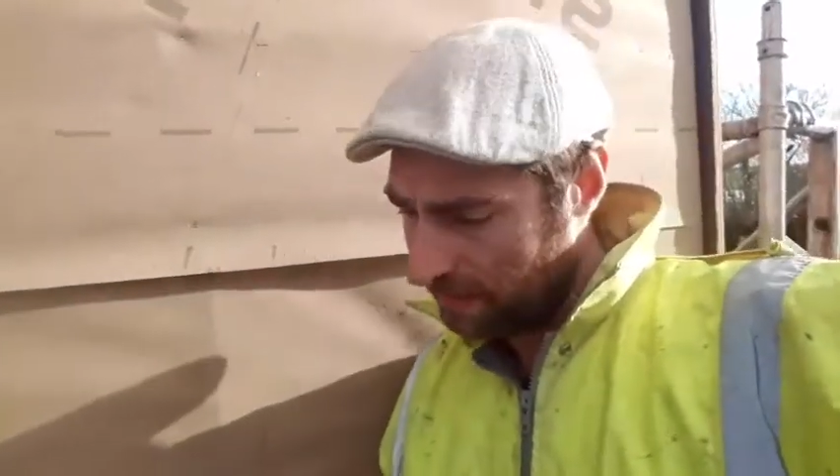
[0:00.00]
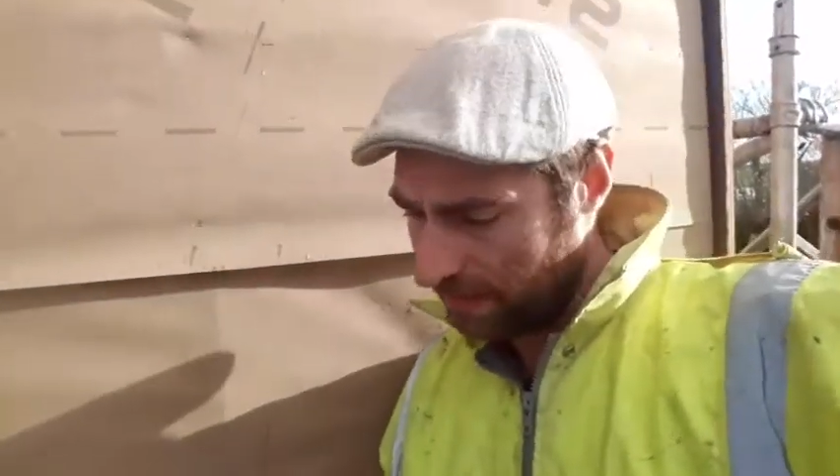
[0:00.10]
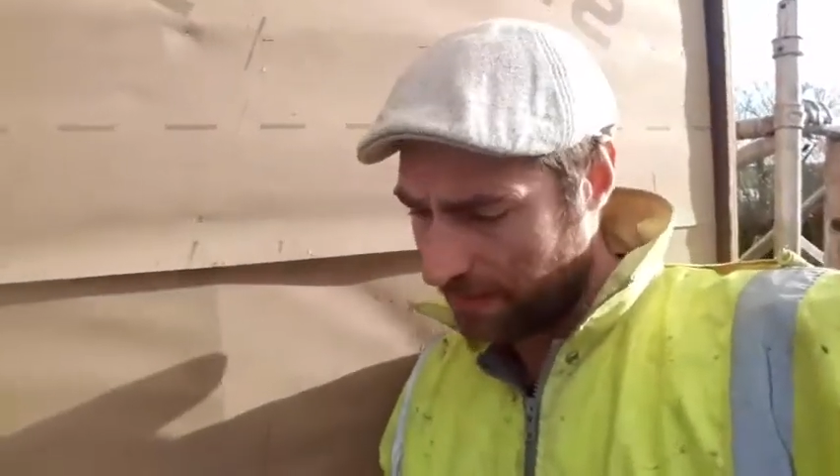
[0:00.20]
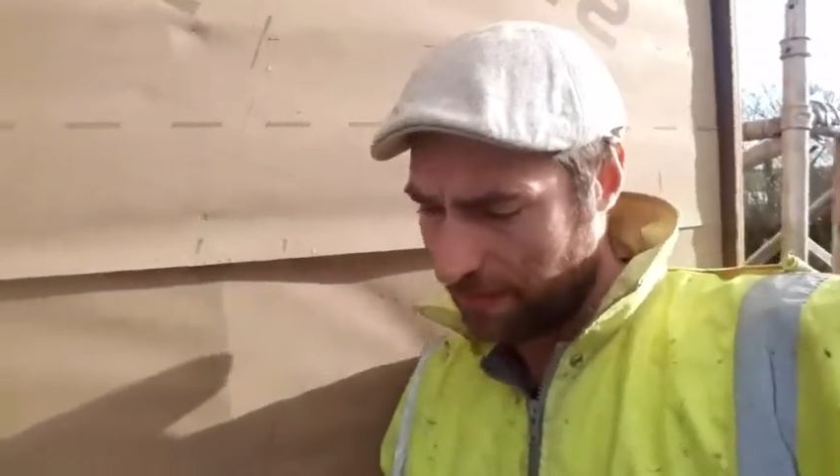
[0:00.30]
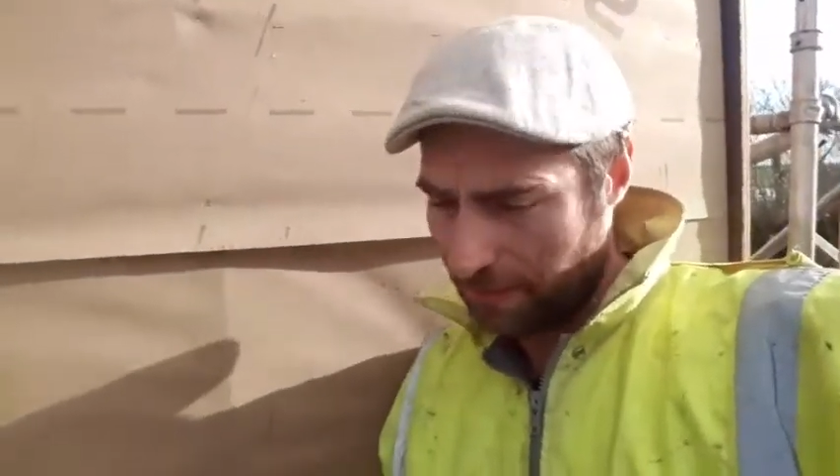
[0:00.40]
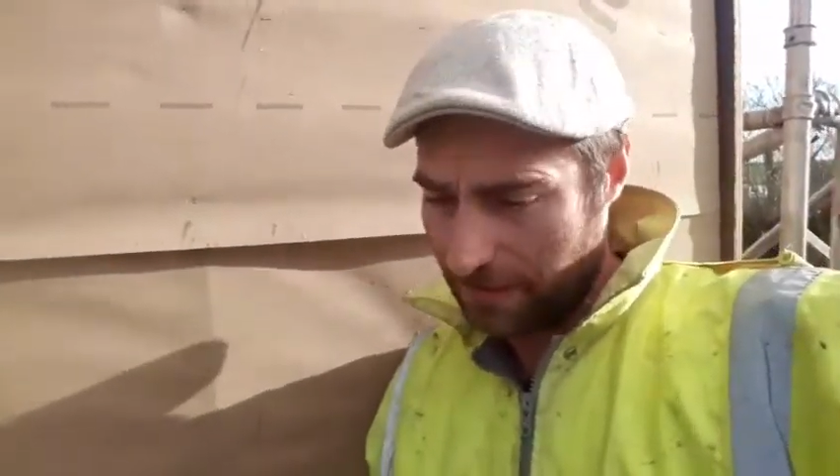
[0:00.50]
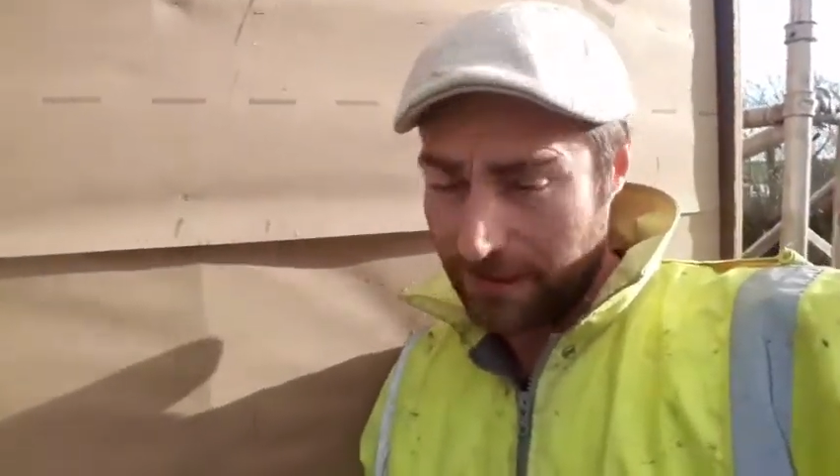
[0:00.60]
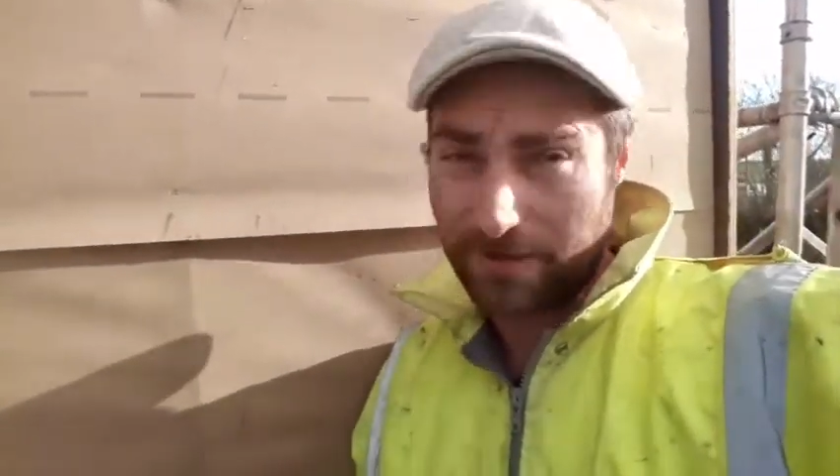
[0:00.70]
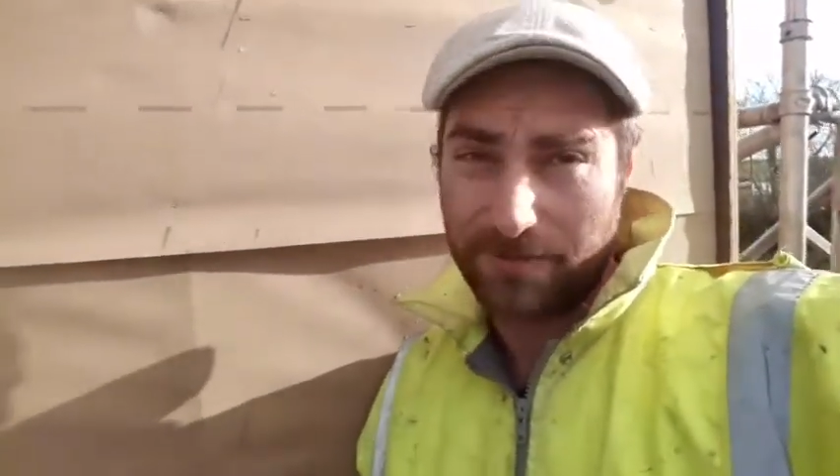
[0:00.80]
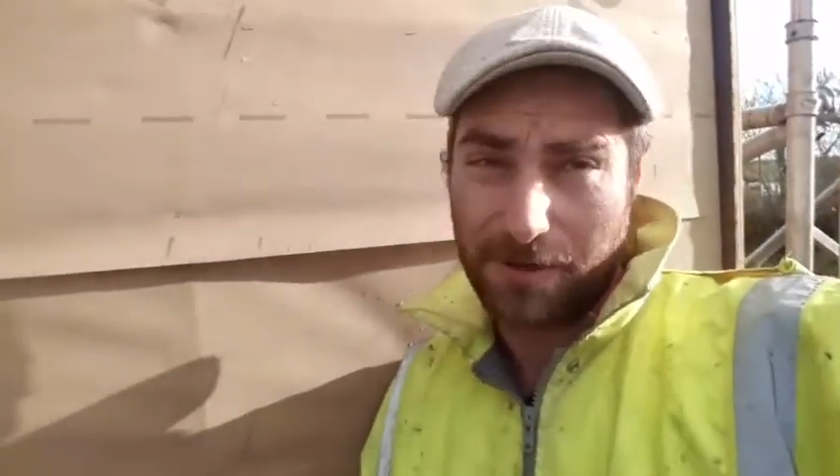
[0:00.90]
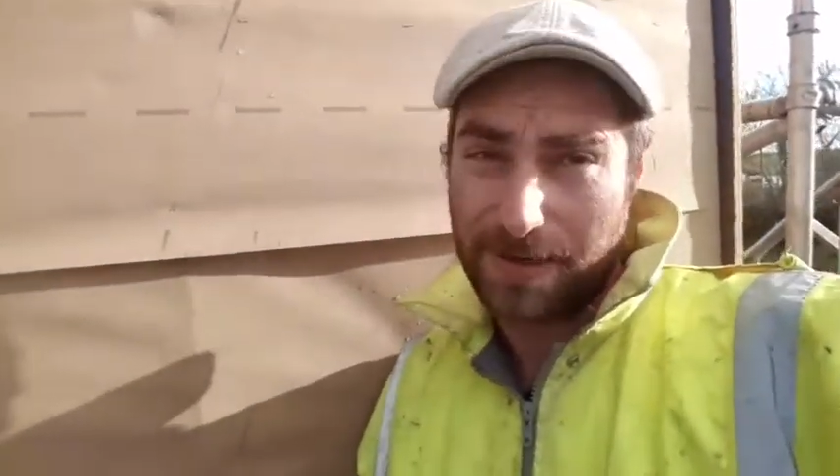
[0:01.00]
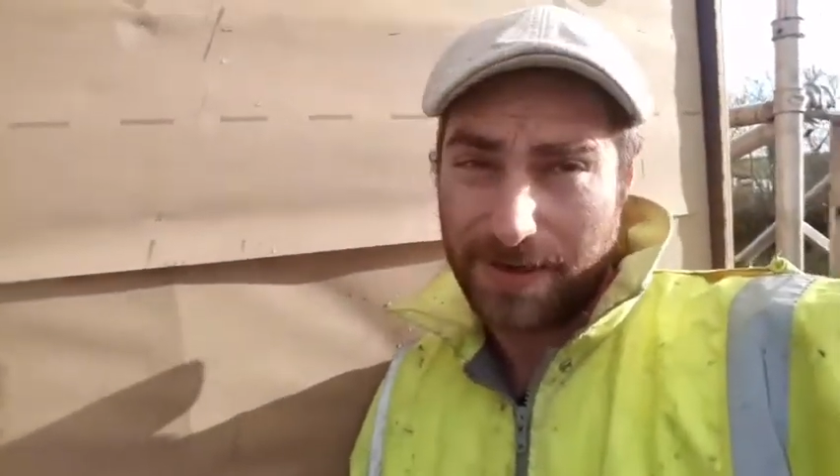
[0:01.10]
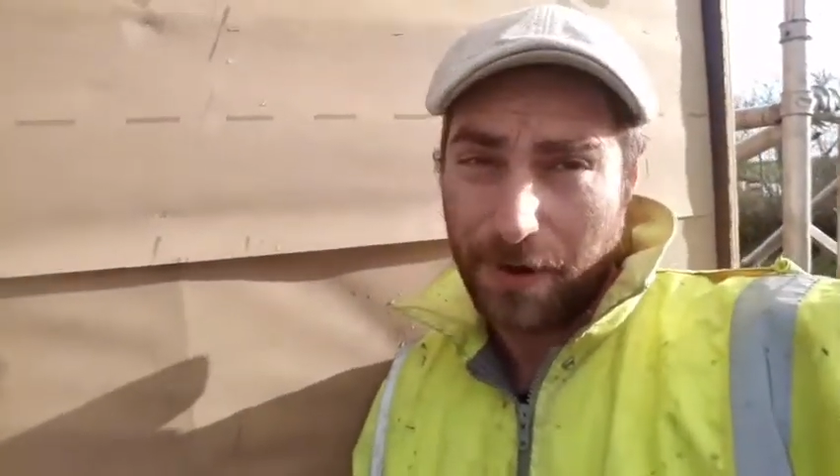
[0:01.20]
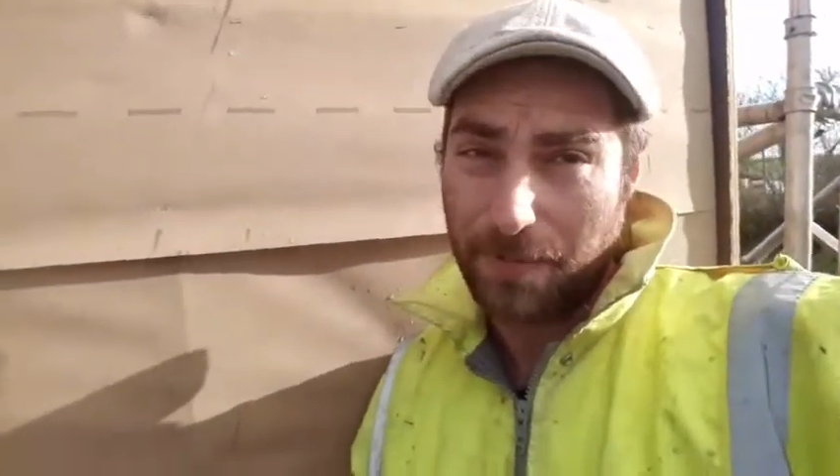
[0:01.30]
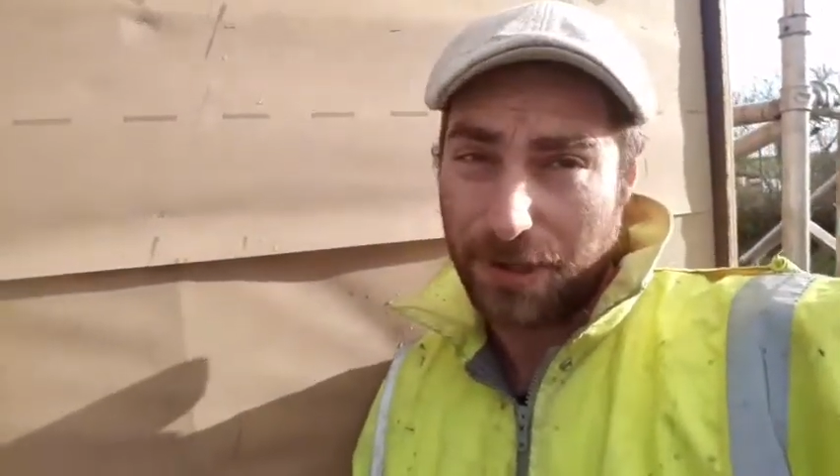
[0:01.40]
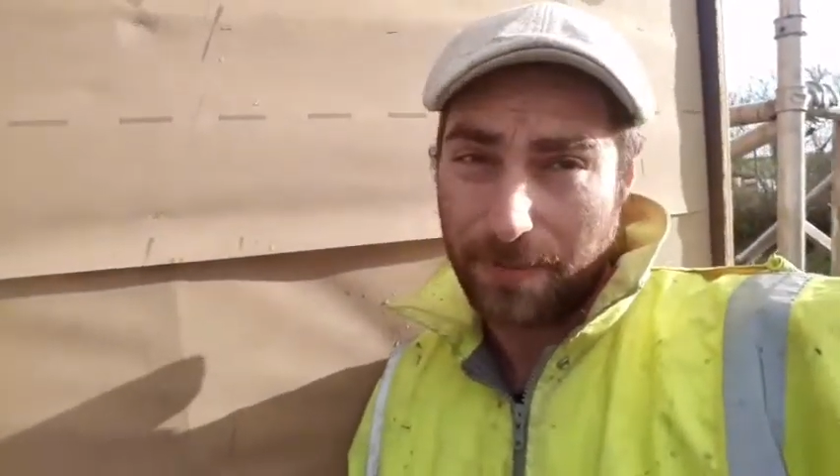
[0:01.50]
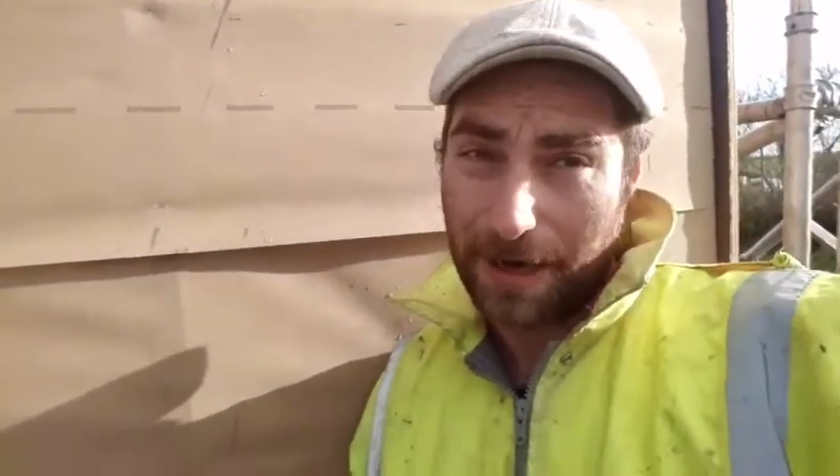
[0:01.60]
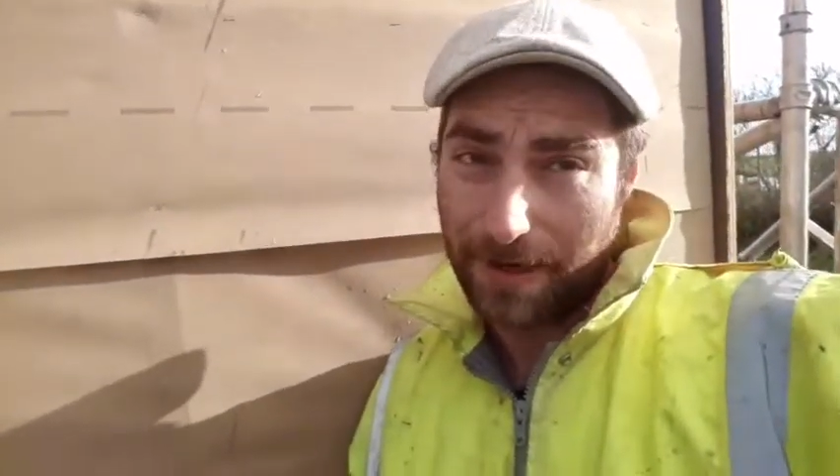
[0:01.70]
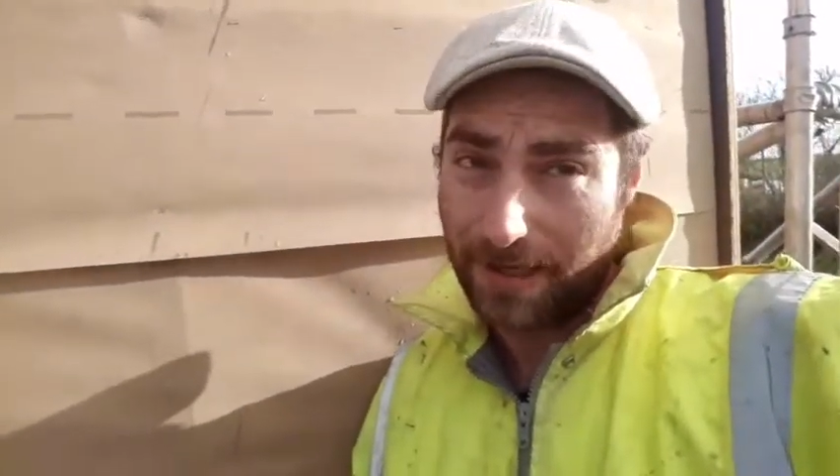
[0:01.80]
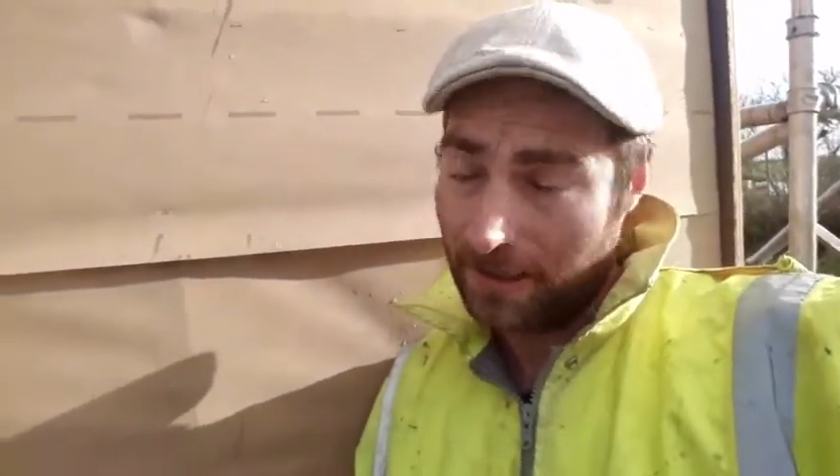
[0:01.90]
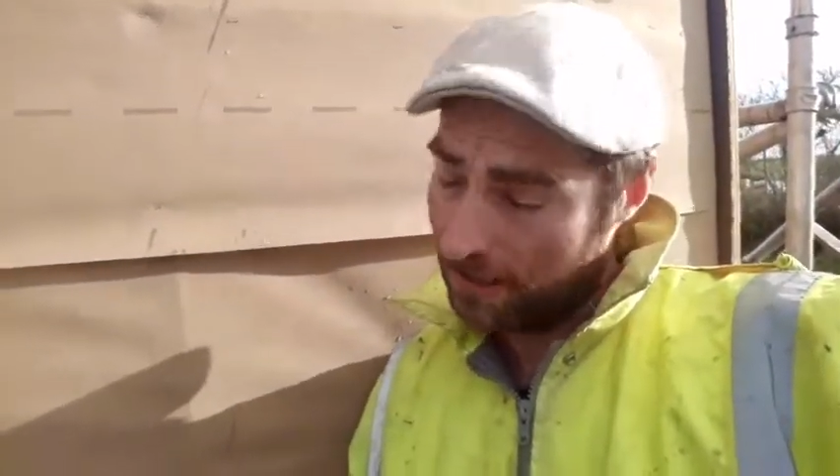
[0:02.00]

don't really know much about it.